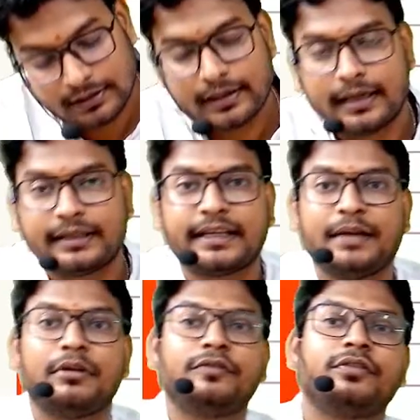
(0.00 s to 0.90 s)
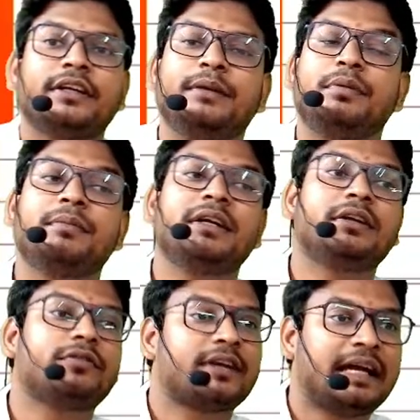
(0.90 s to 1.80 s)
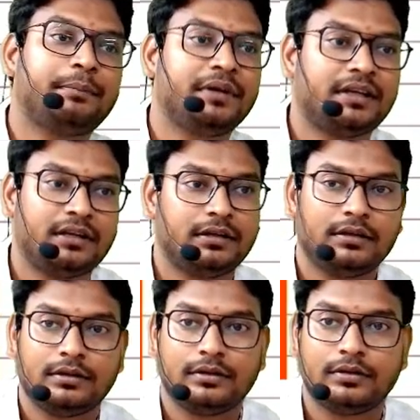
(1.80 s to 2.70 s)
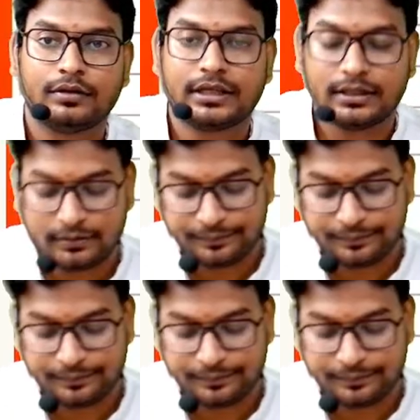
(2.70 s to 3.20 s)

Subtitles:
At the time of repayment of capital, okay na?